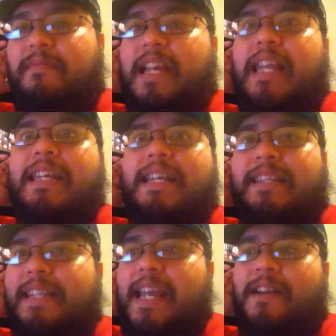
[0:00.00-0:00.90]

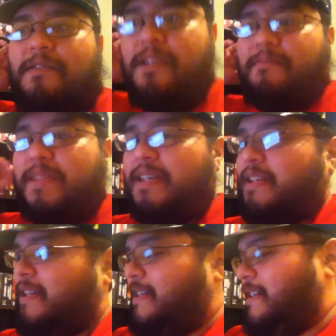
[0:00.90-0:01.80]
elegant thing or something.
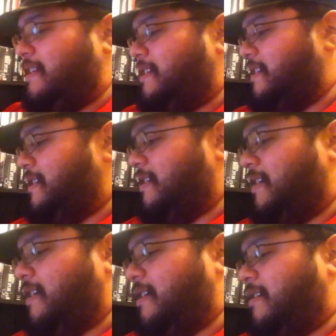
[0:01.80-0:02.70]

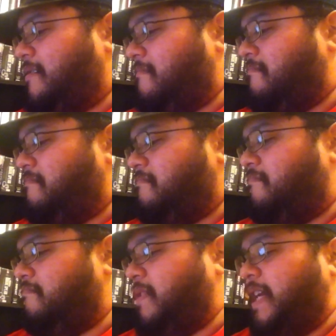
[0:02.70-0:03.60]
Um,
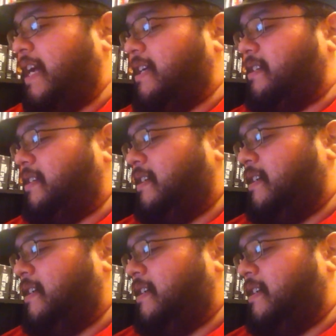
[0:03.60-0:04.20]
but it has.